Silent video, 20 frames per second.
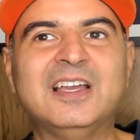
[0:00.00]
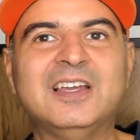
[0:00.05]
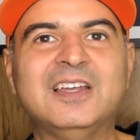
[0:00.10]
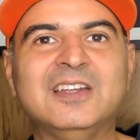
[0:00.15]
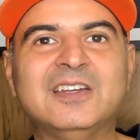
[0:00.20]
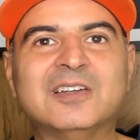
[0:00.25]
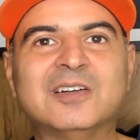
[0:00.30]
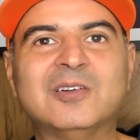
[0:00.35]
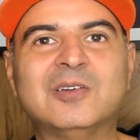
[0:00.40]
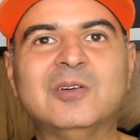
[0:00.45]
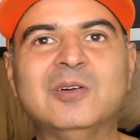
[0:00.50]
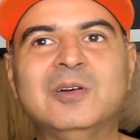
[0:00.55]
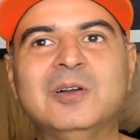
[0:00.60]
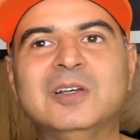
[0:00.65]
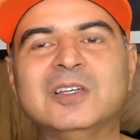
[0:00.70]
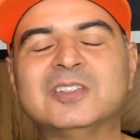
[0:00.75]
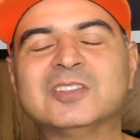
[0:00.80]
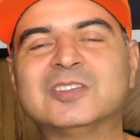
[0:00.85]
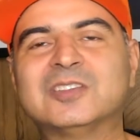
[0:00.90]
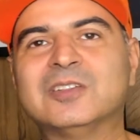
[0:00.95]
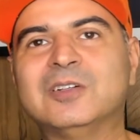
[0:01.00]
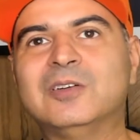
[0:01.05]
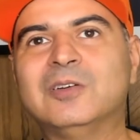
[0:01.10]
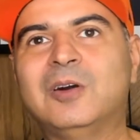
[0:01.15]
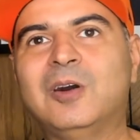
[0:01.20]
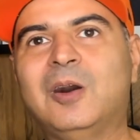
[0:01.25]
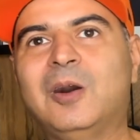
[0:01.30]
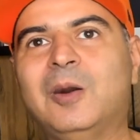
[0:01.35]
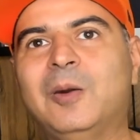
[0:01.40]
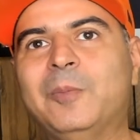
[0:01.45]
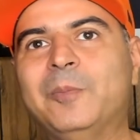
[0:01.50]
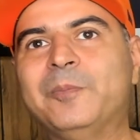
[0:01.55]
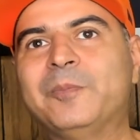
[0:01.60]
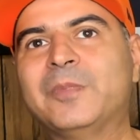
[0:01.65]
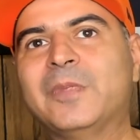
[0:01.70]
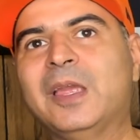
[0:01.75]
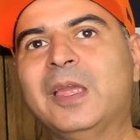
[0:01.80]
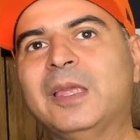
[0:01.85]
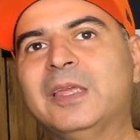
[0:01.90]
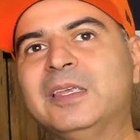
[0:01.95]
You know, so
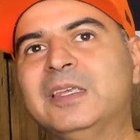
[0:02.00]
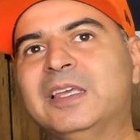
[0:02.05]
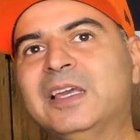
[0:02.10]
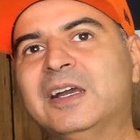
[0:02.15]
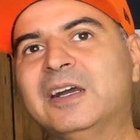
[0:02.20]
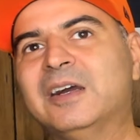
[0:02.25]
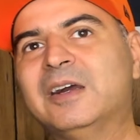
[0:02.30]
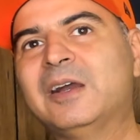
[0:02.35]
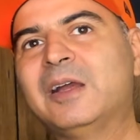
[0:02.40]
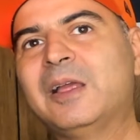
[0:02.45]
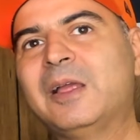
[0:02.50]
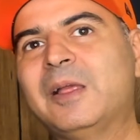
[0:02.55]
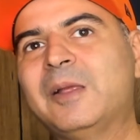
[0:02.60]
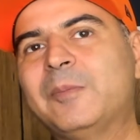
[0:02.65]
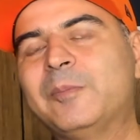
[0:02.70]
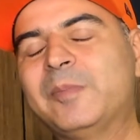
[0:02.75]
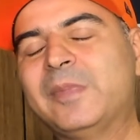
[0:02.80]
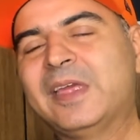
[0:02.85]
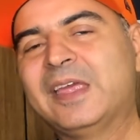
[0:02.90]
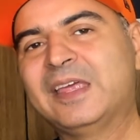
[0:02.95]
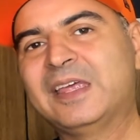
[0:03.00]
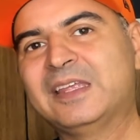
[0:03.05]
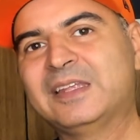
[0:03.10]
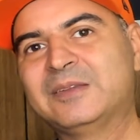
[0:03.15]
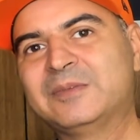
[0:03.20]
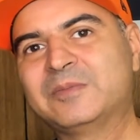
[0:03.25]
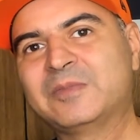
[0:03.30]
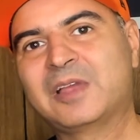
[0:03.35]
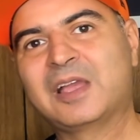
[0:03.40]
yeah, man,